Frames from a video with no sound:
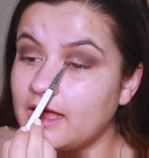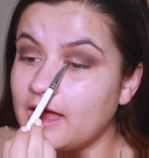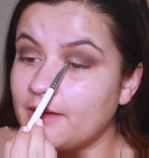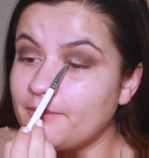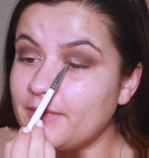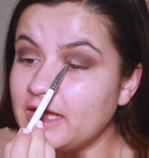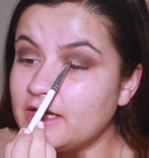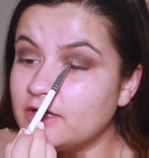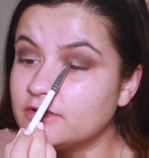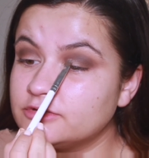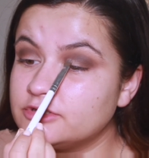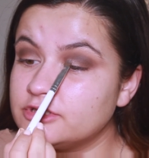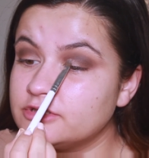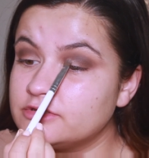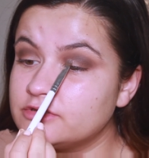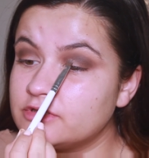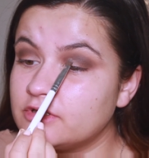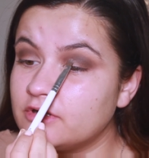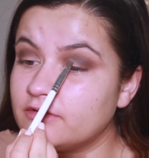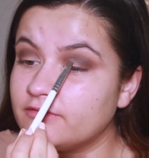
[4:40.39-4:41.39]
A makeup
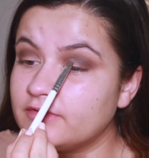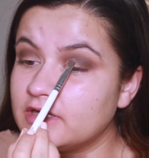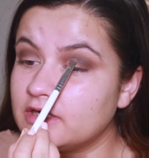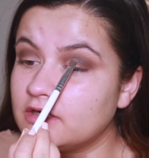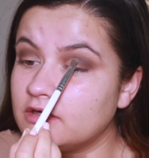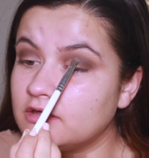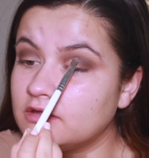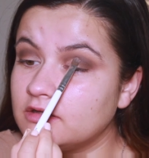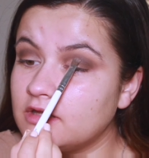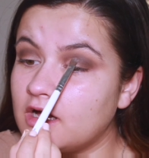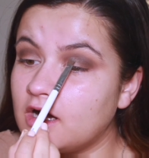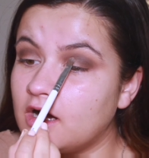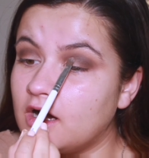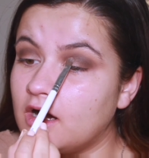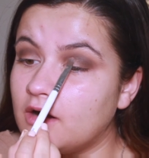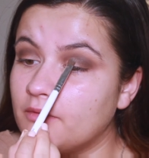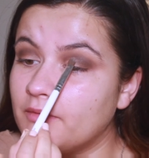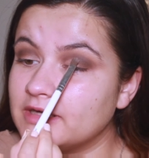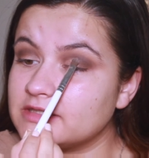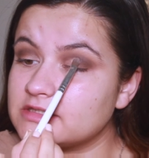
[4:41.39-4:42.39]
tutorial
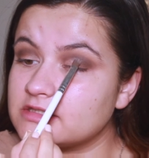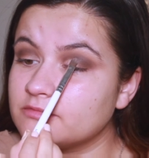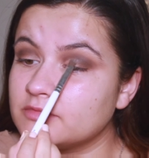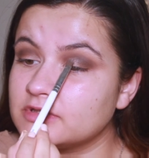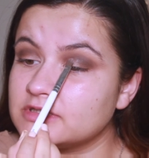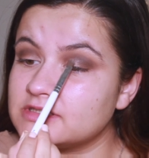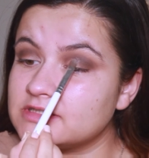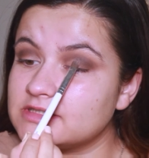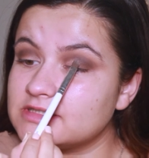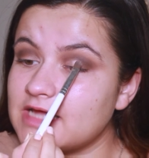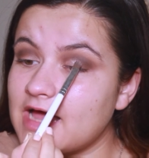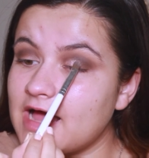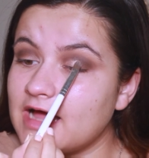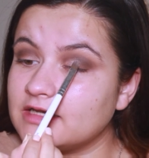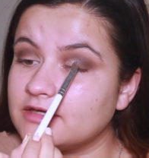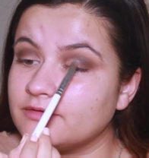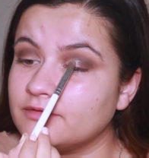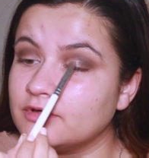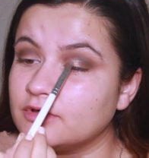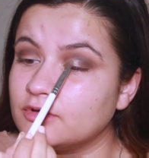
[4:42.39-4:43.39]
or where someone's
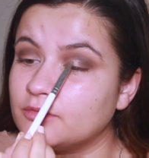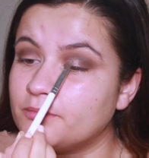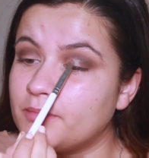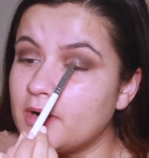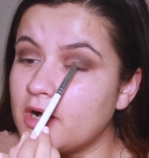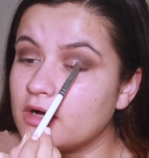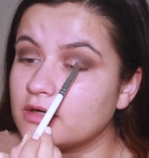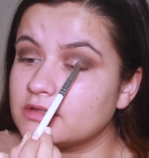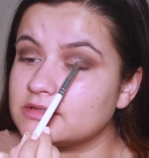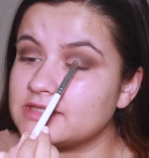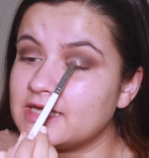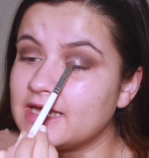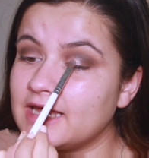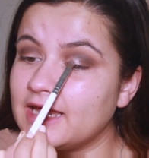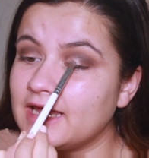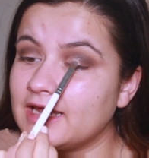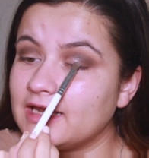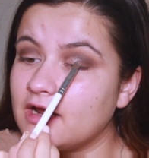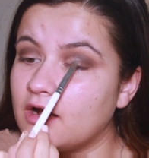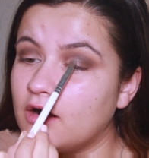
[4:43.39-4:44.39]
sat doing an
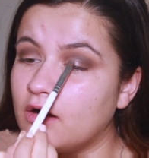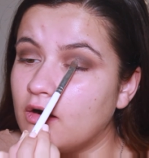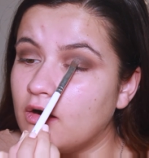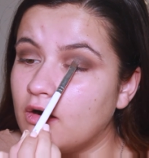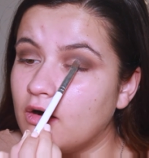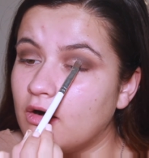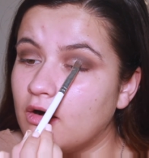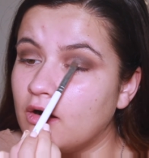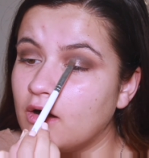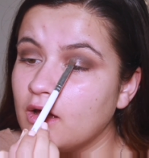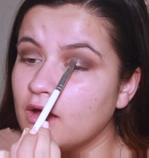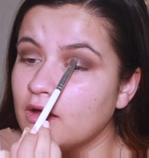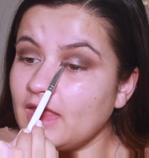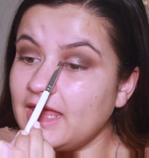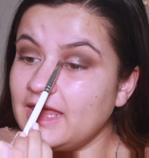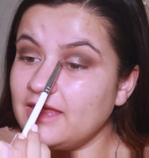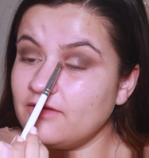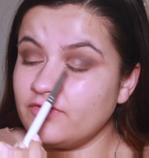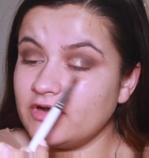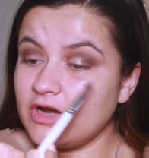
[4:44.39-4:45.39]
unboxing or
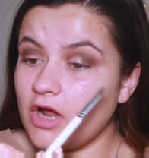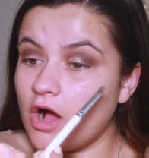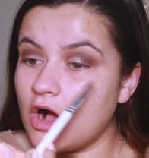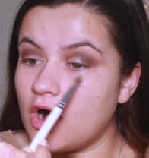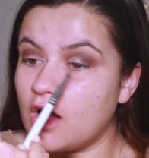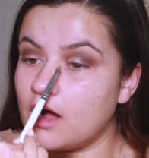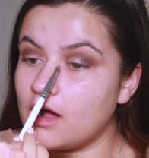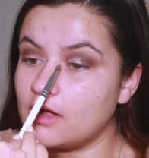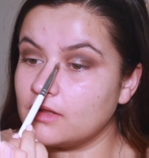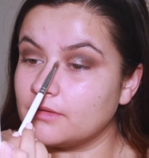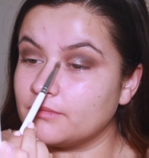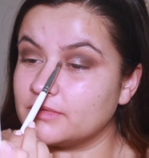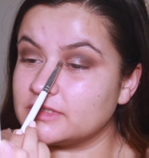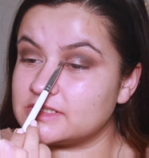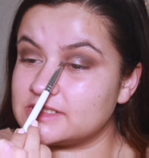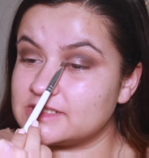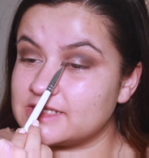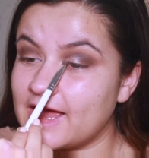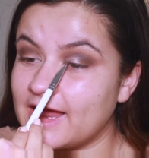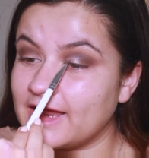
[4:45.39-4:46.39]
even a haul I
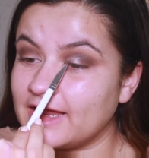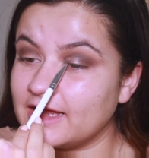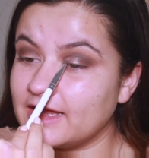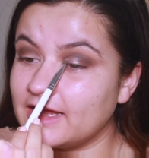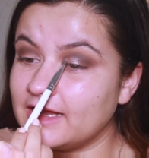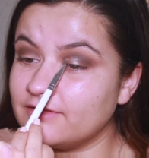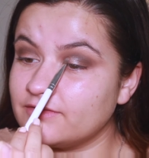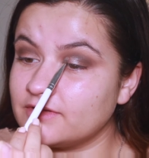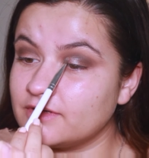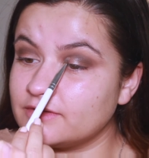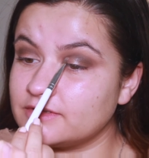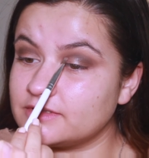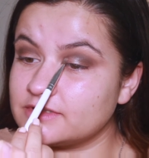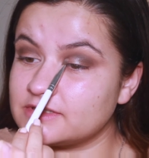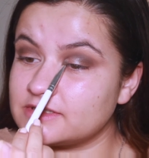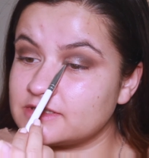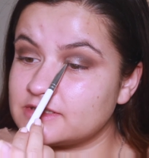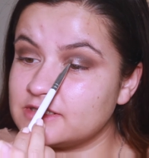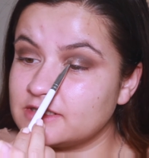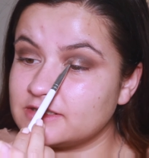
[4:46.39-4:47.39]
would say, even though it
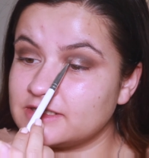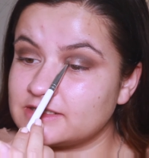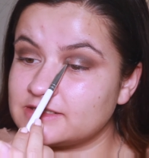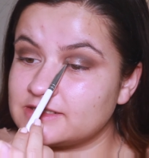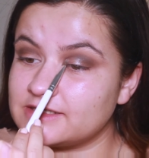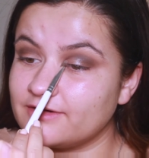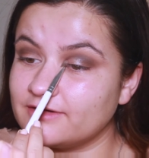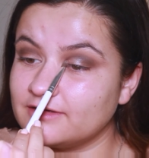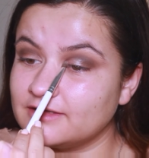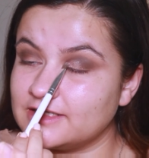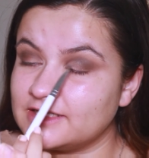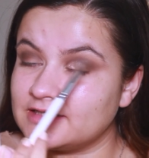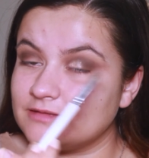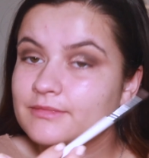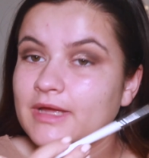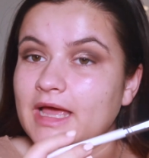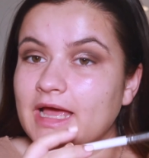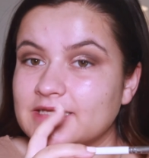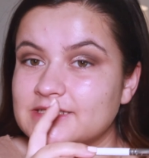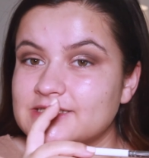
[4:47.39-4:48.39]
doesn't, it's not necessarily
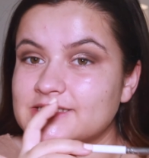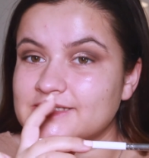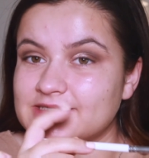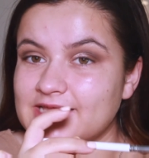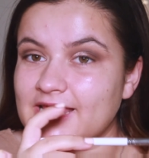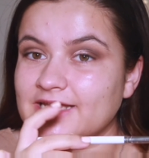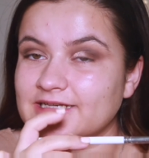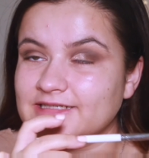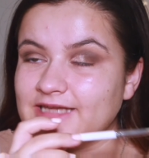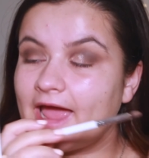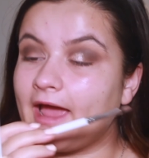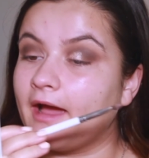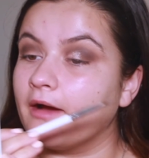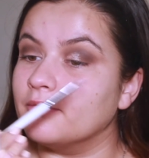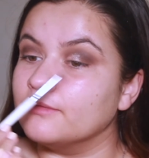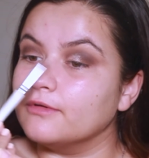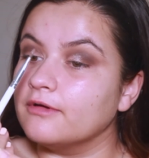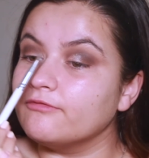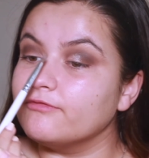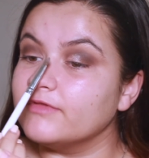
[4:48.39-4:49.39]
a sit
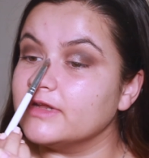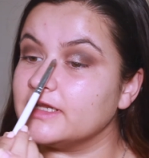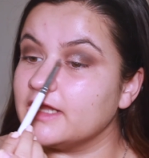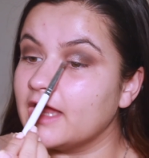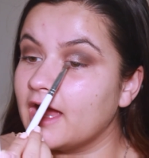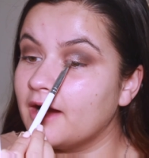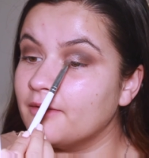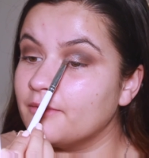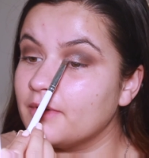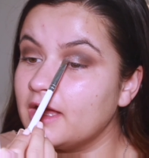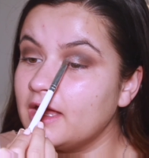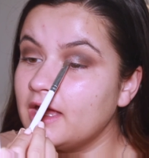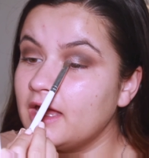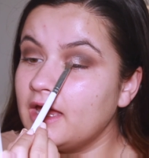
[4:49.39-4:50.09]
down video,